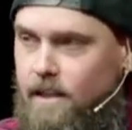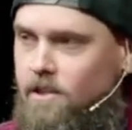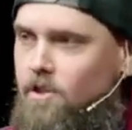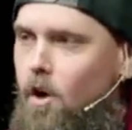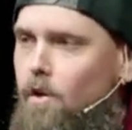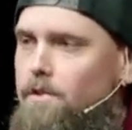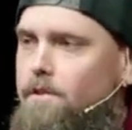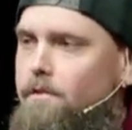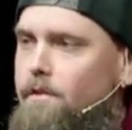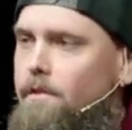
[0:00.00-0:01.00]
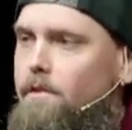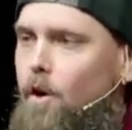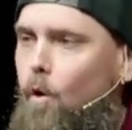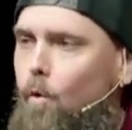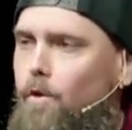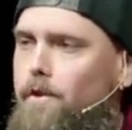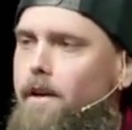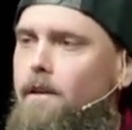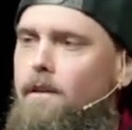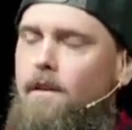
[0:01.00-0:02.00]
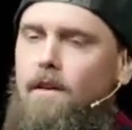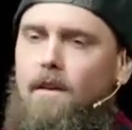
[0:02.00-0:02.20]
and exalt the horn